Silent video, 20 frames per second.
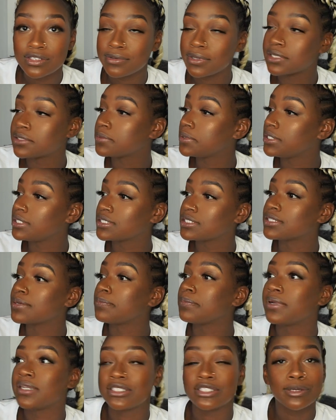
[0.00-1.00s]
It's about to be
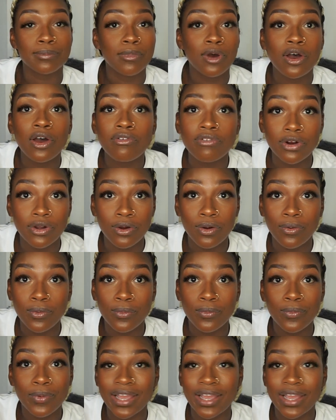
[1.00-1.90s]
December tomorrow.